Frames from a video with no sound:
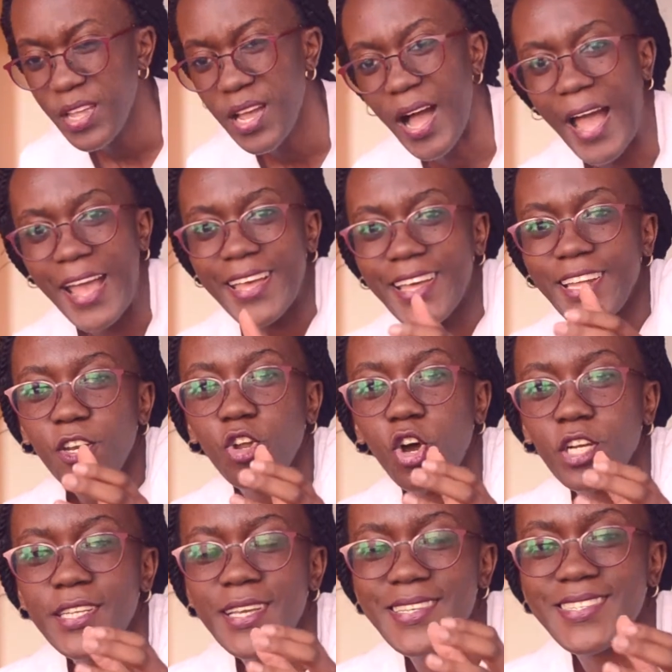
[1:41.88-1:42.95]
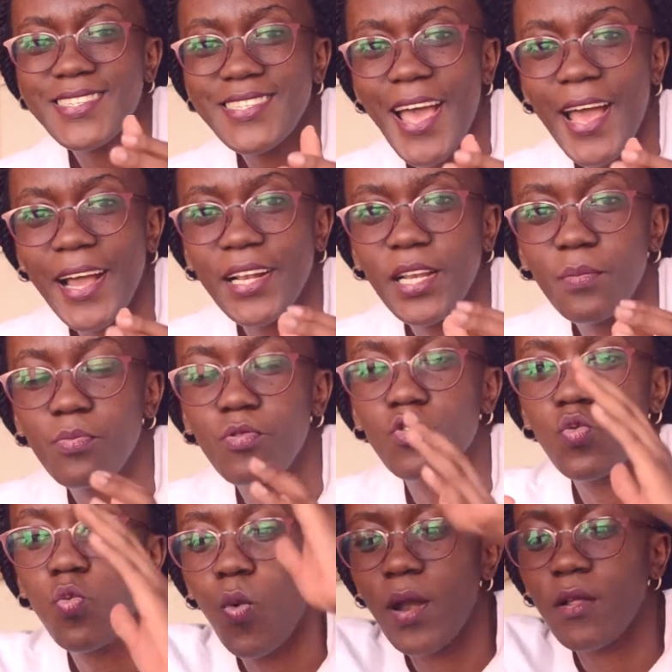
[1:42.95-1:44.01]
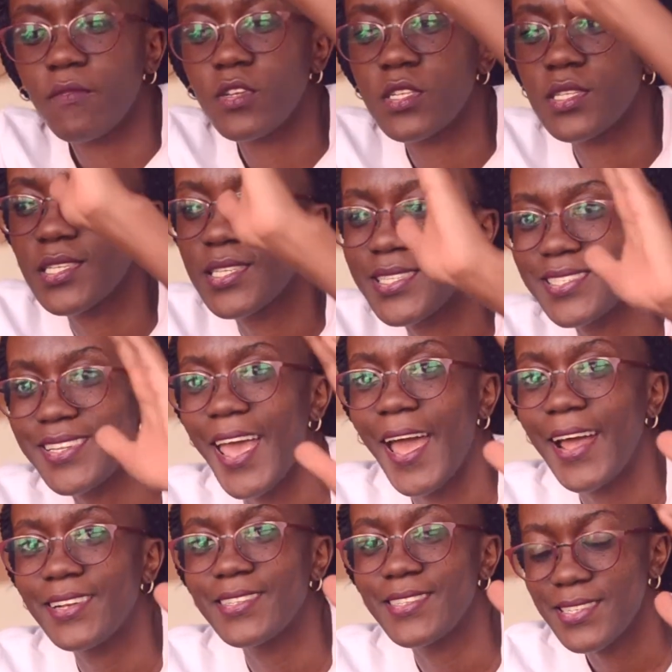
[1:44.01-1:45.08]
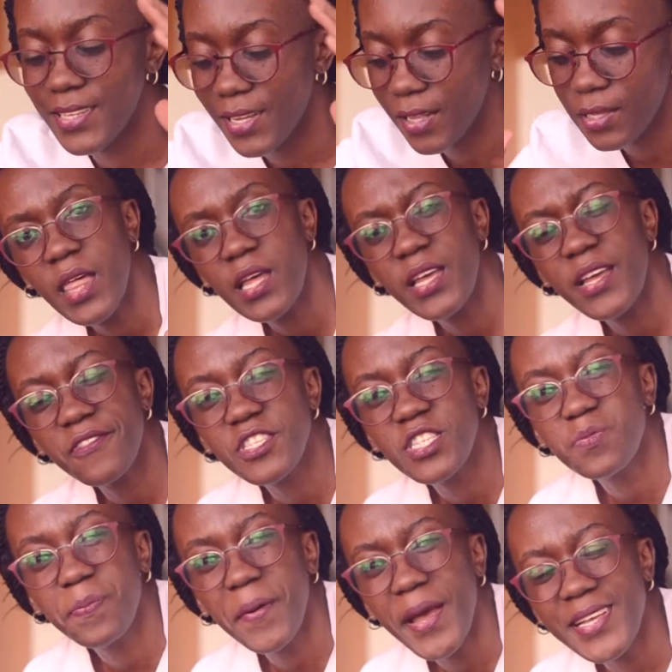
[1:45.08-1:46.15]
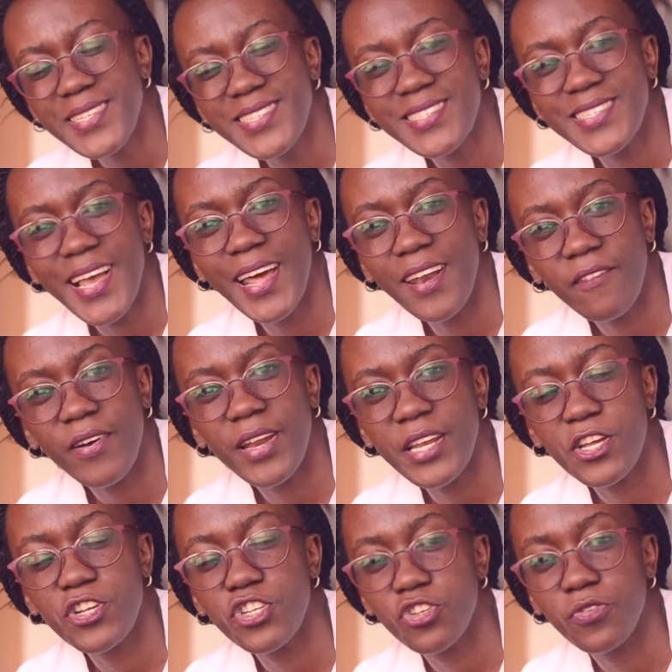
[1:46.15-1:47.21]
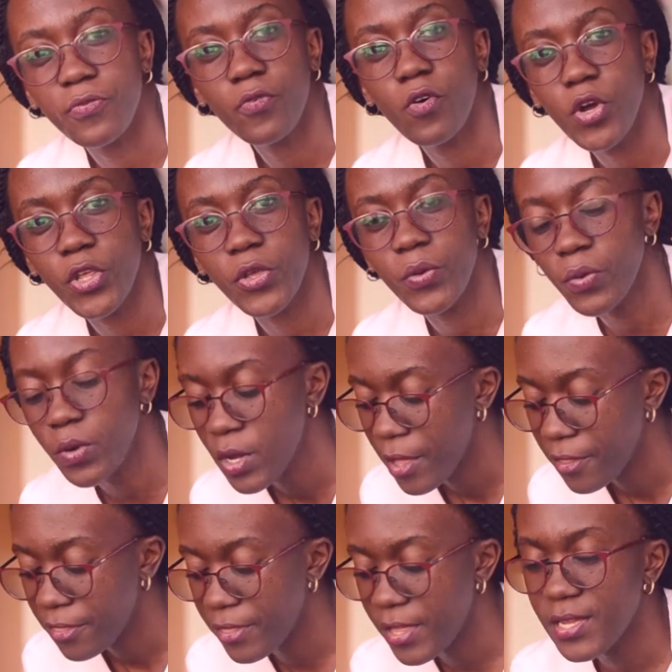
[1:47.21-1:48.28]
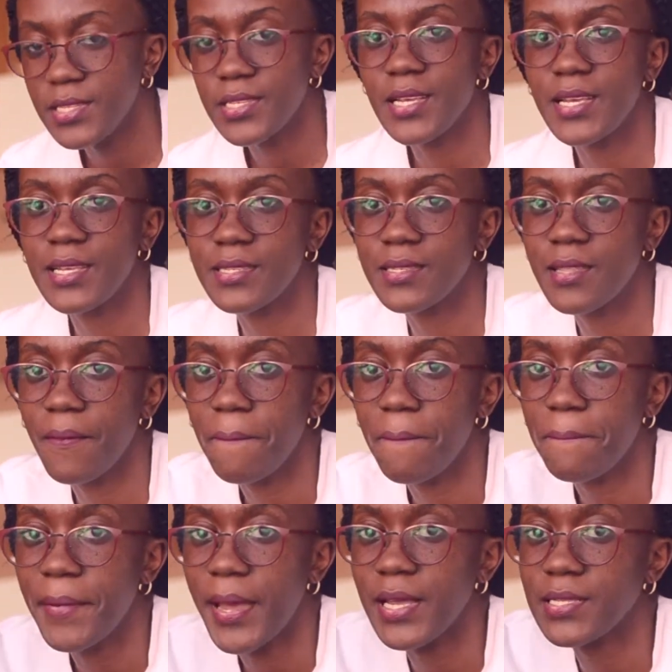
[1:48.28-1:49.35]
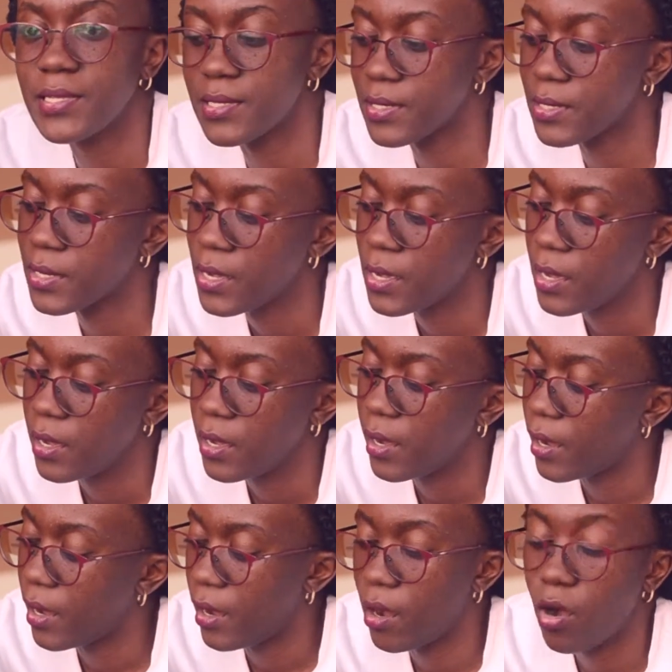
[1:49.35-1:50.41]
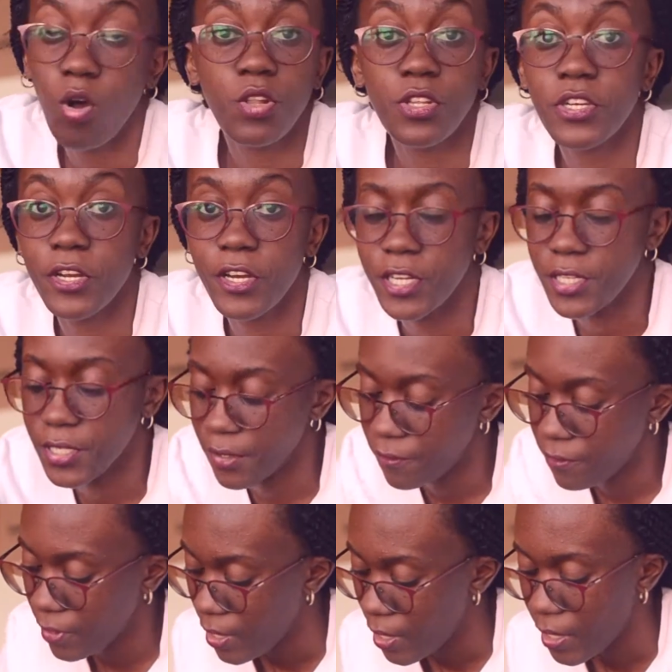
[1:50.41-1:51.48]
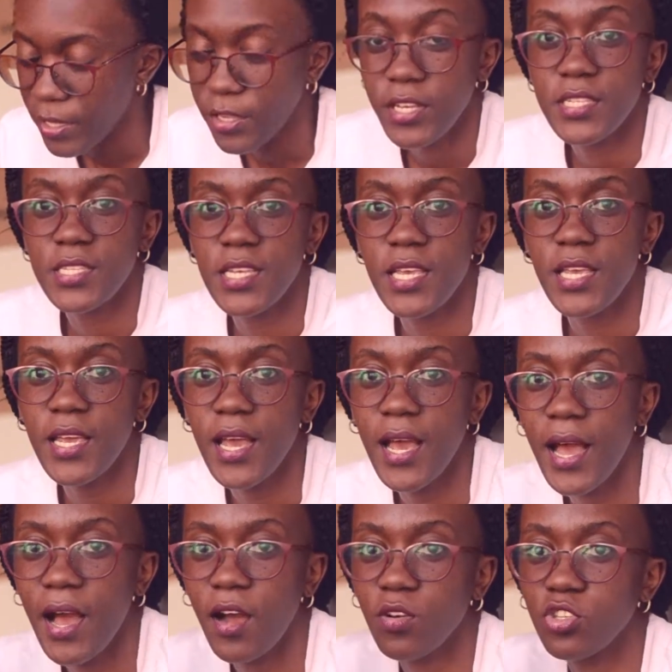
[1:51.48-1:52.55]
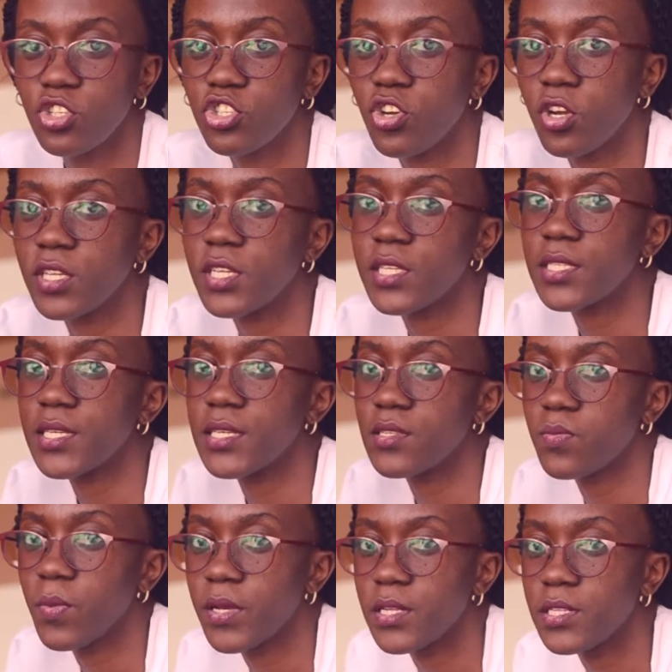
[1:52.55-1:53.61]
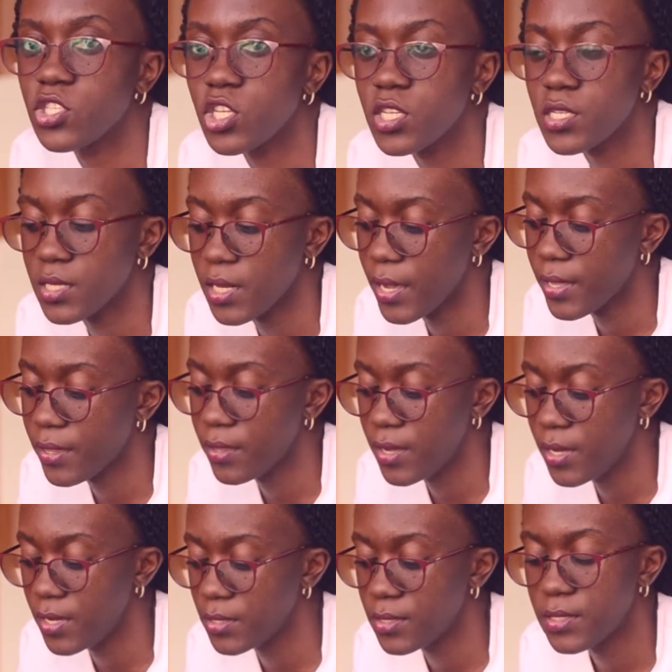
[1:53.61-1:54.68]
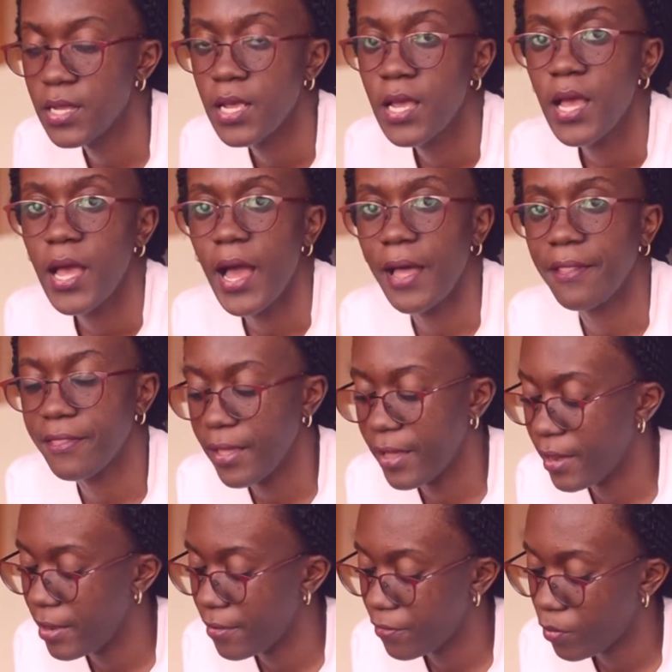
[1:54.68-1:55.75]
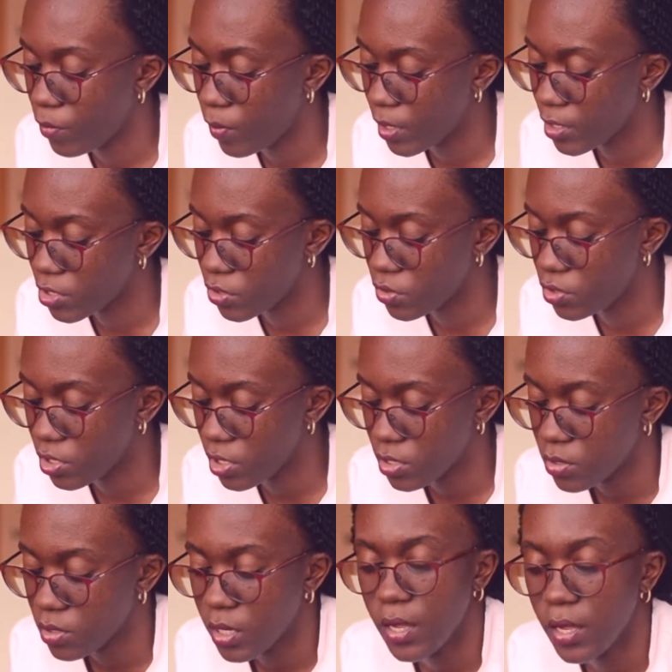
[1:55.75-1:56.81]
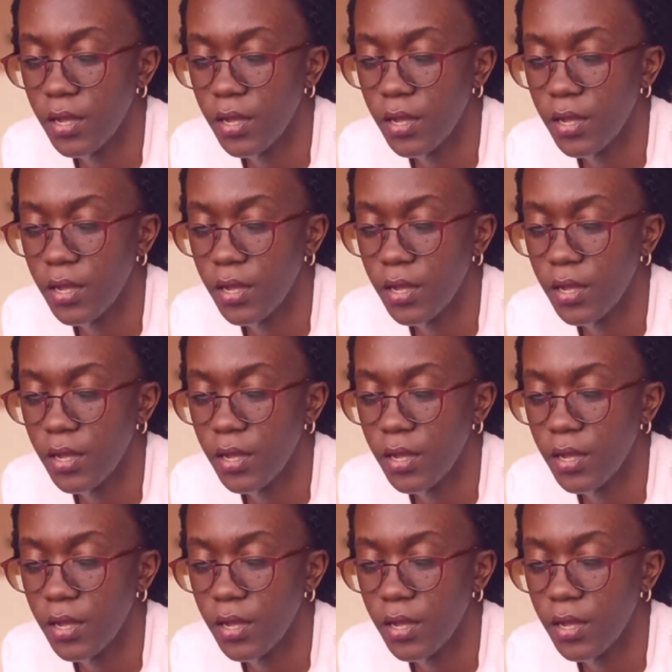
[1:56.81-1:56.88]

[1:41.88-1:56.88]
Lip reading: I cannot exactly put one of those standstill. If space is kind of an issue for you, this is the best alternative. You can see how short it is when it's just like this, and then if you want to just